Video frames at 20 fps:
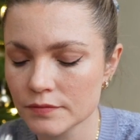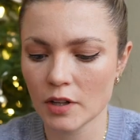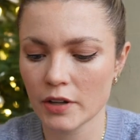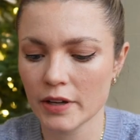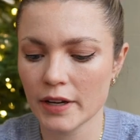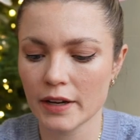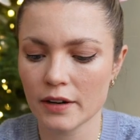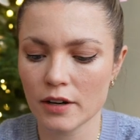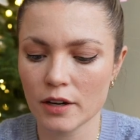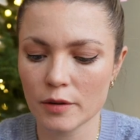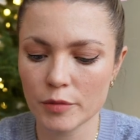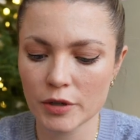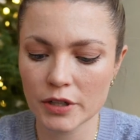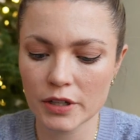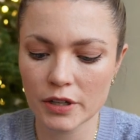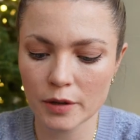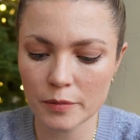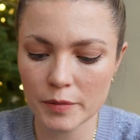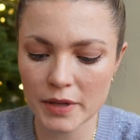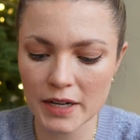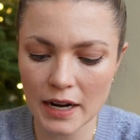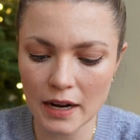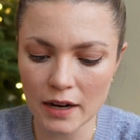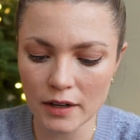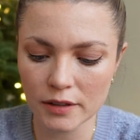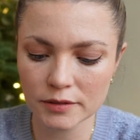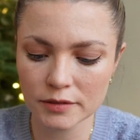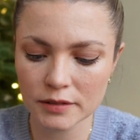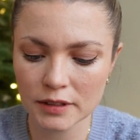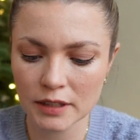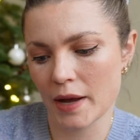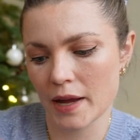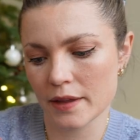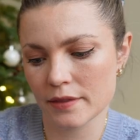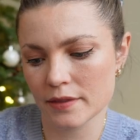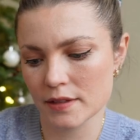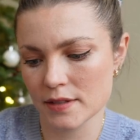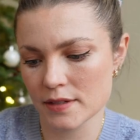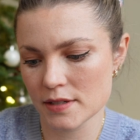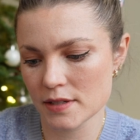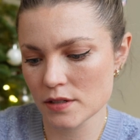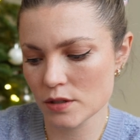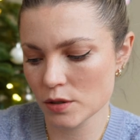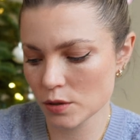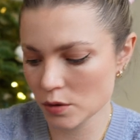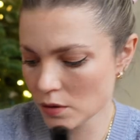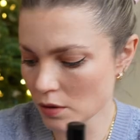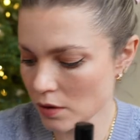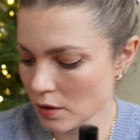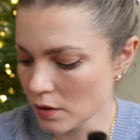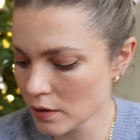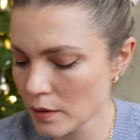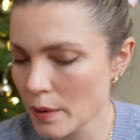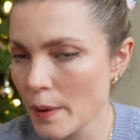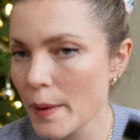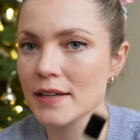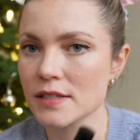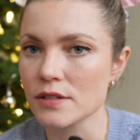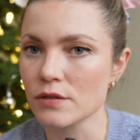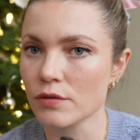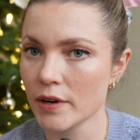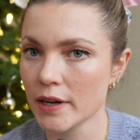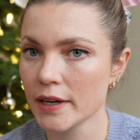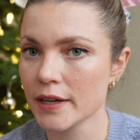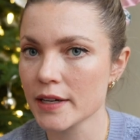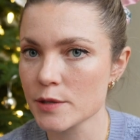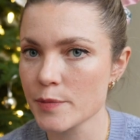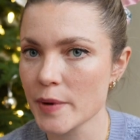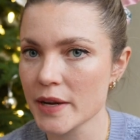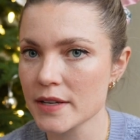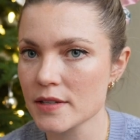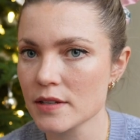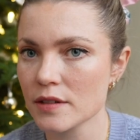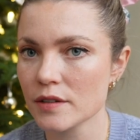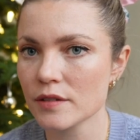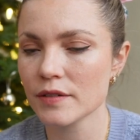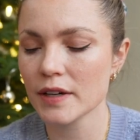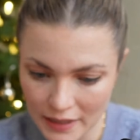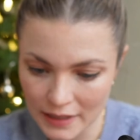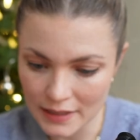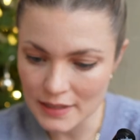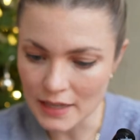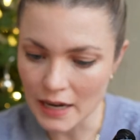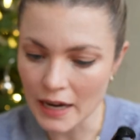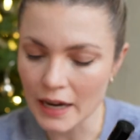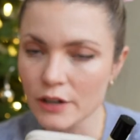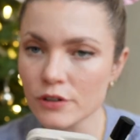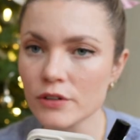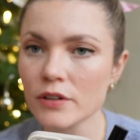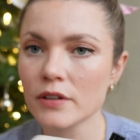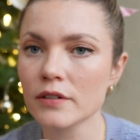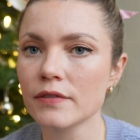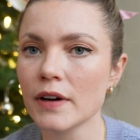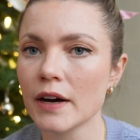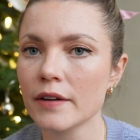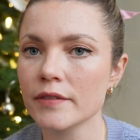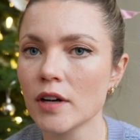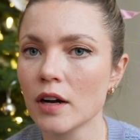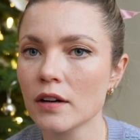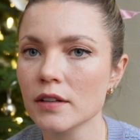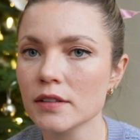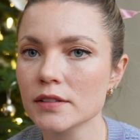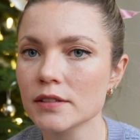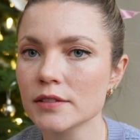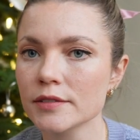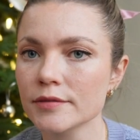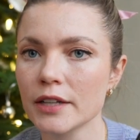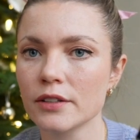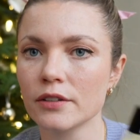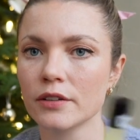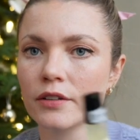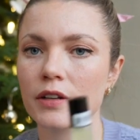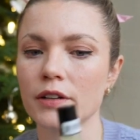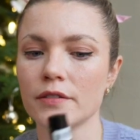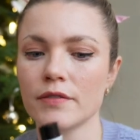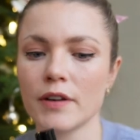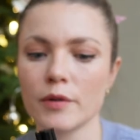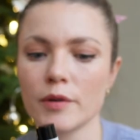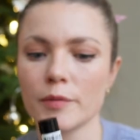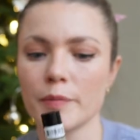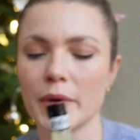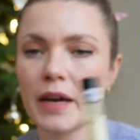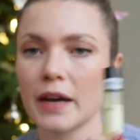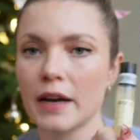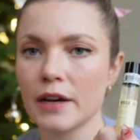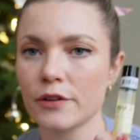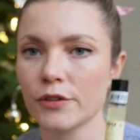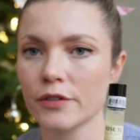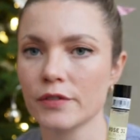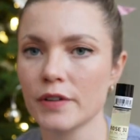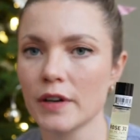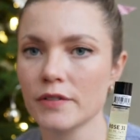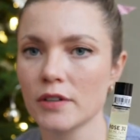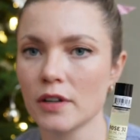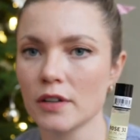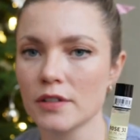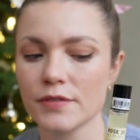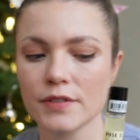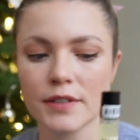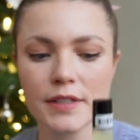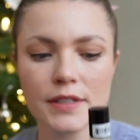Okay, I can't put it on me now, but this is cool. It's really expensive. It is $105. I don't know if I would pay $105 for